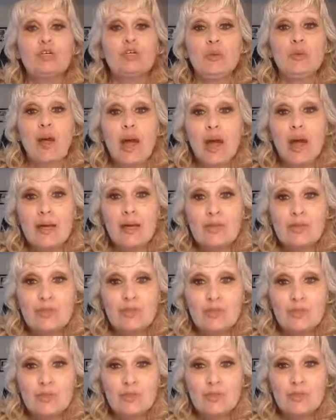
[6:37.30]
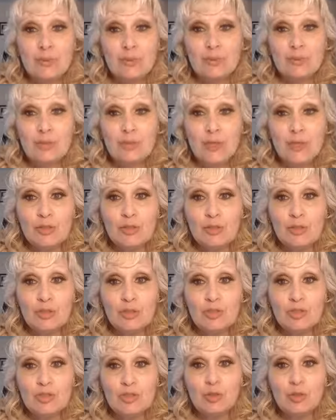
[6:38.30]
You asked for something that you
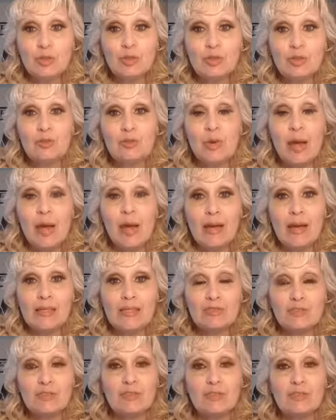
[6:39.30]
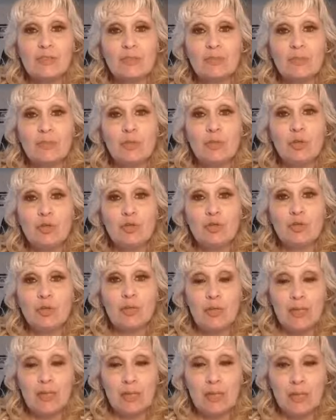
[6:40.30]
could do. You asked for something where you
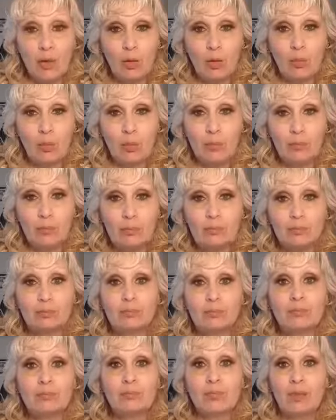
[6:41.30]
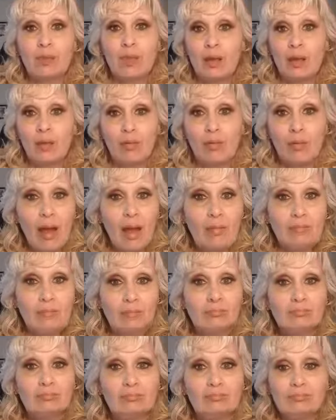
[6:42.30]
could get help. Right?
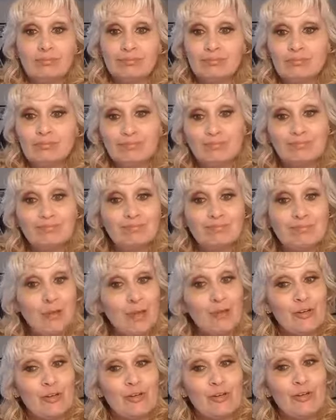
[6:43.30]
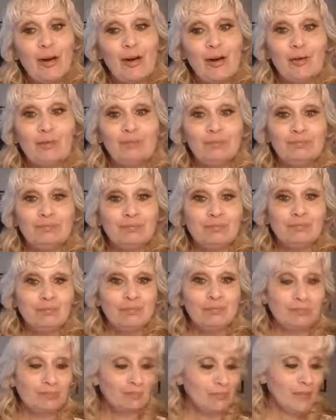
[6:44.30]
Here you go.
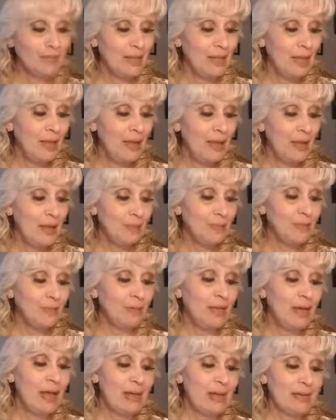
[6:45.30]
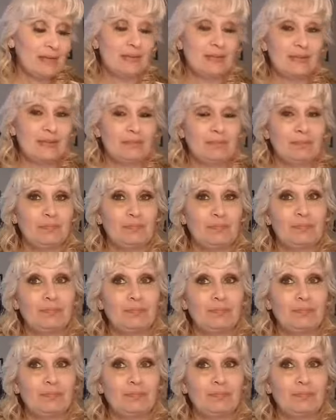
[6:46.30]
Plus,